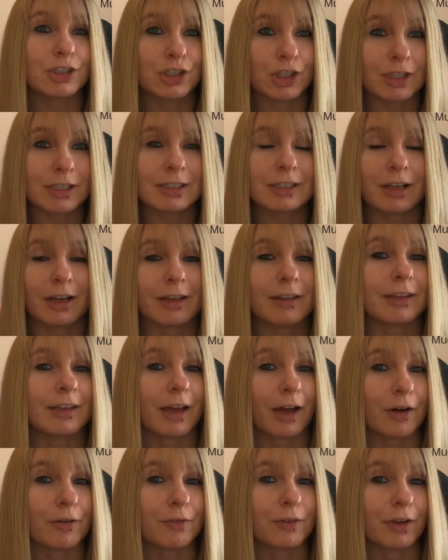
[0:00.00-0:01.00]
just like the
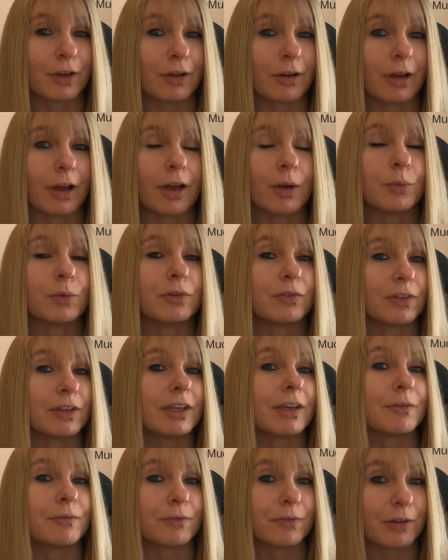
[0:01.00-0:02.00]
alveoli with
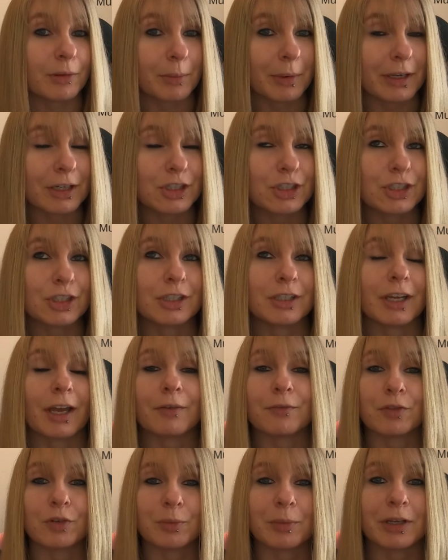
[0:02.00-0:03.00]
the inflammation
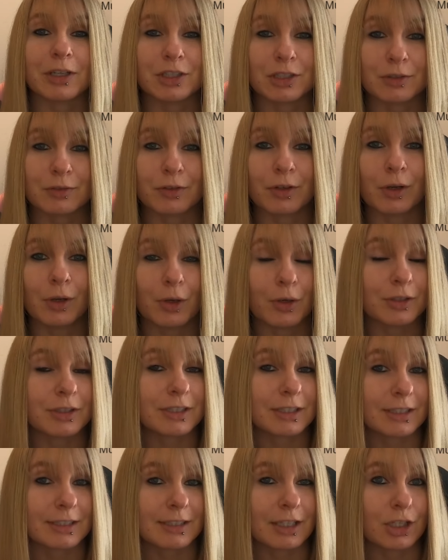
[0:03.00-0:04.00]
and formation of
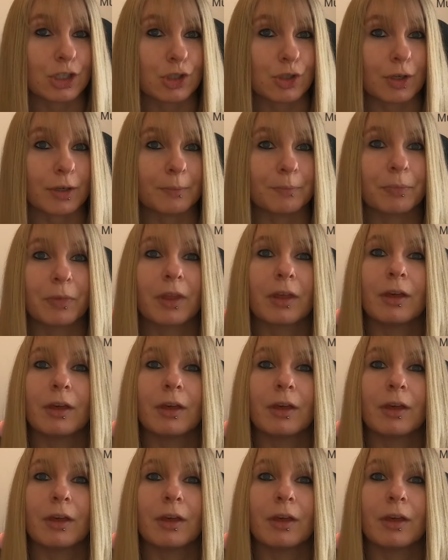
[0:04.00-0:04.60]
clots, etc.